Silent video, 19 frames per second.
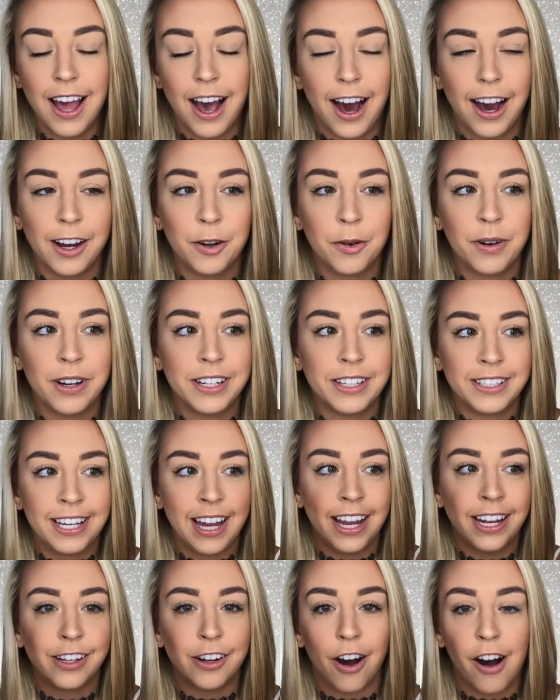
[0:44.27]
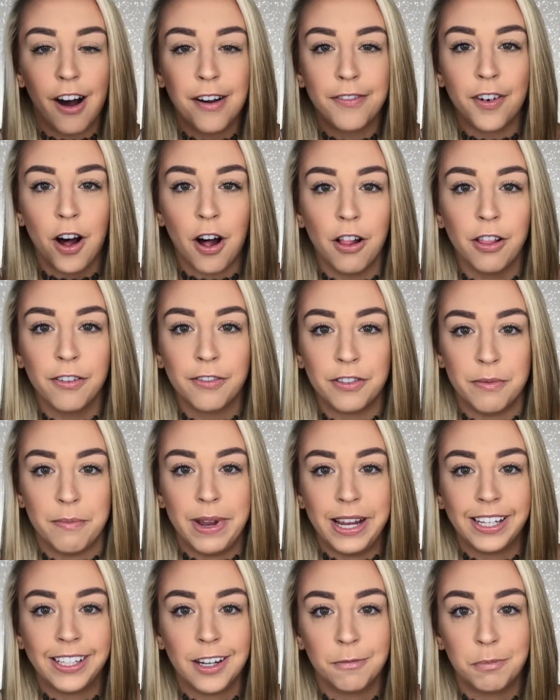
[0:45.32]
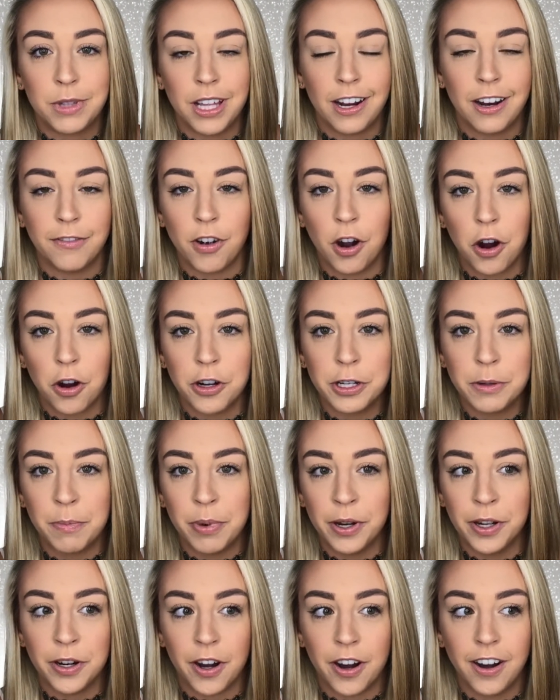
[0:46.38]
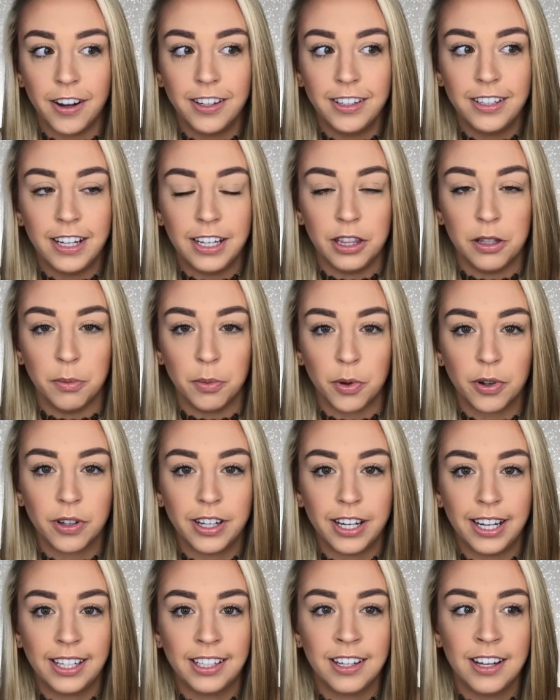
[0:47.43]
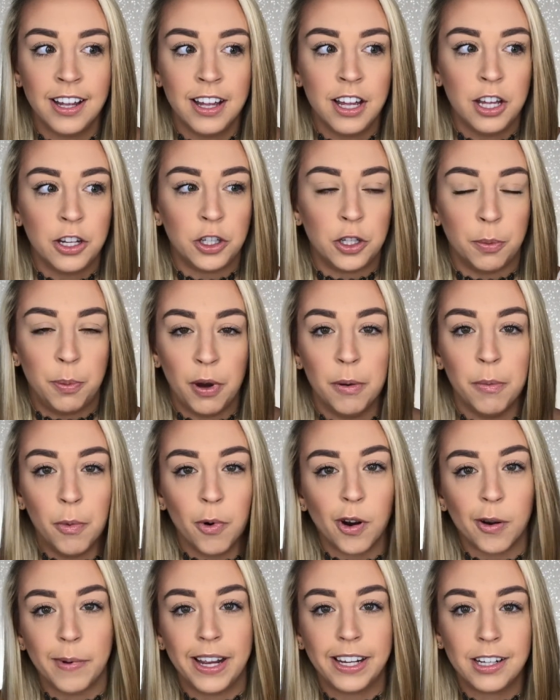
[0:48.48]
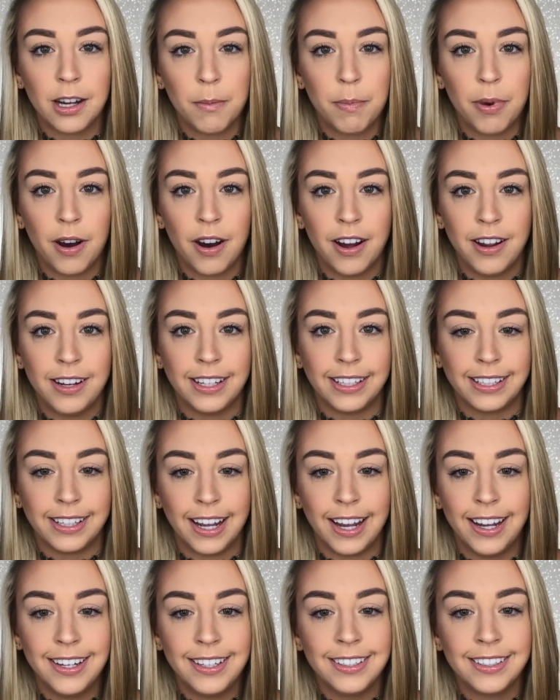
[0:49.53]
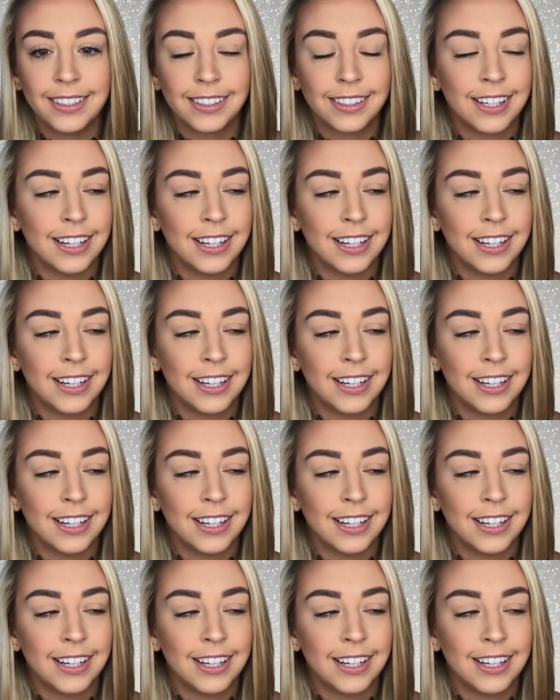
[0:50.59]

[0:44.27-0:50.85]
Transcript: I don't want to take off all of the makeup that I've already put on in the morning to put more makeup on again,